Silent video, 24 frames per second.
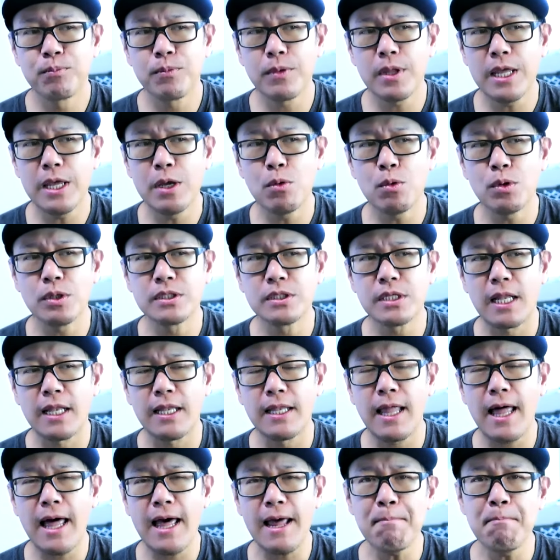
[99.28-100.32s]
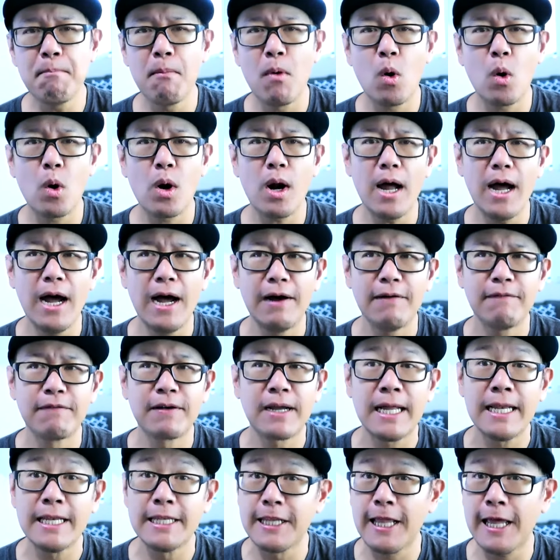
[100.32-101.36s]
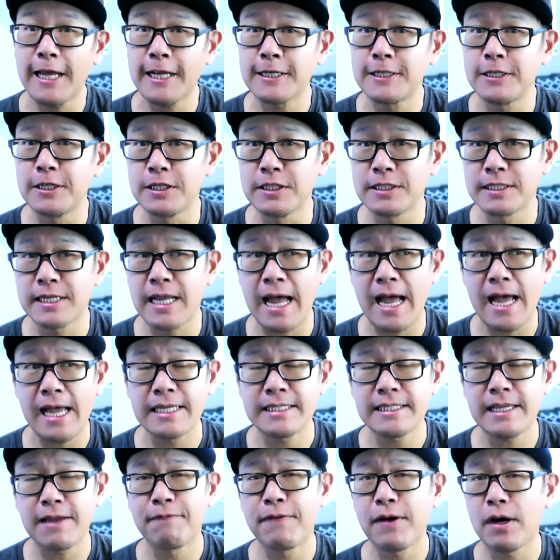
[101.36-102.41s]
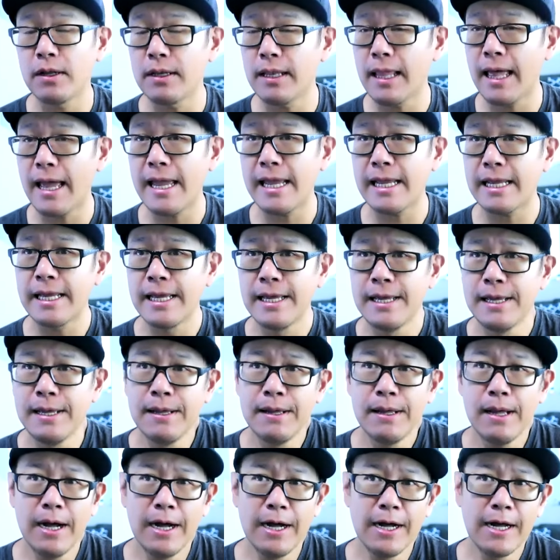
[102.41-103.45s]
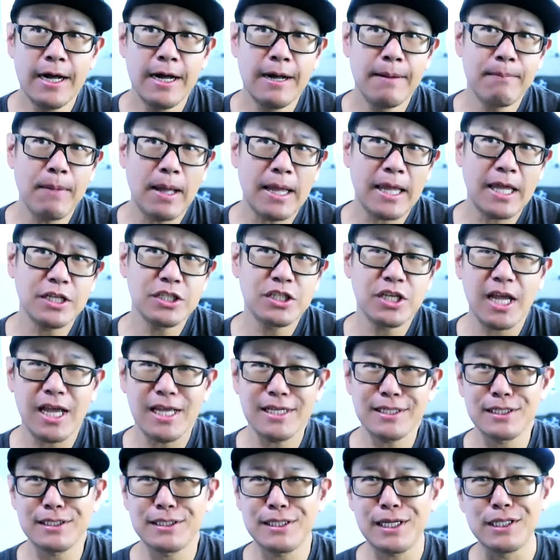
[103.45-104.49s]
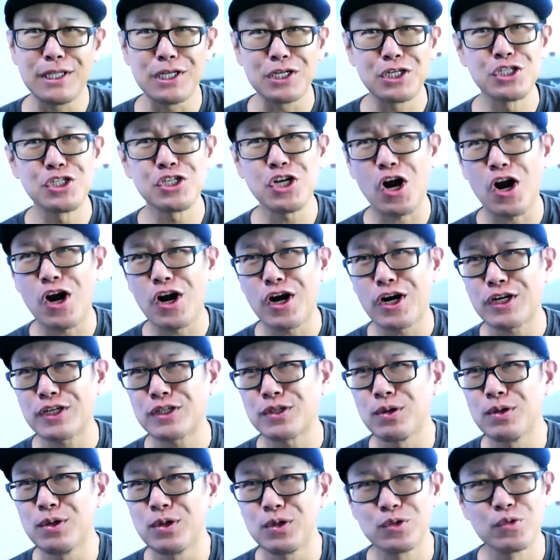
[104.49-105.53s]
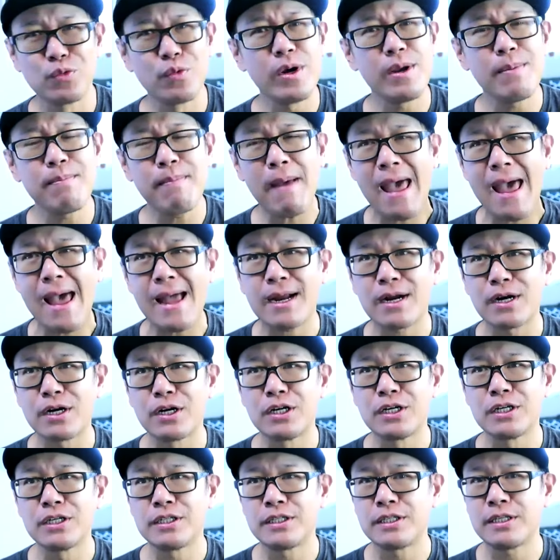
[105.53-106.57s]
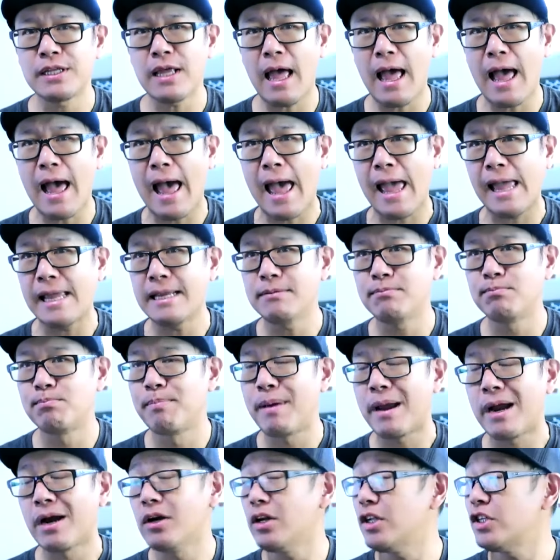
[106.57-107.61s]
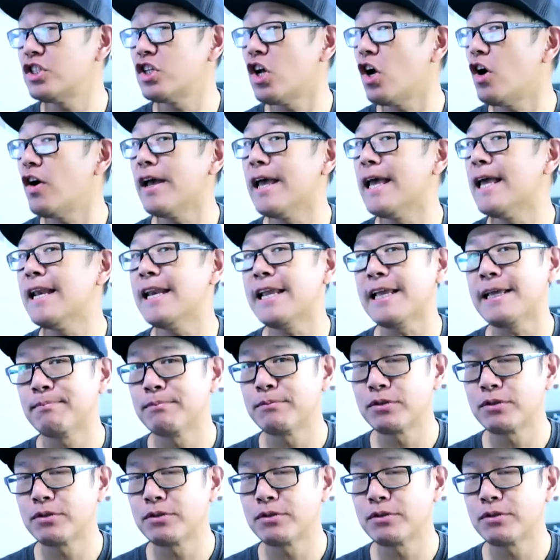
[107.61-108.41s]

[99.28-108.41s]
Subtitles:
It was a lot more of collectors, guys. I felt like, I guess you guys can say the sharks or those repackers, I barely saw any.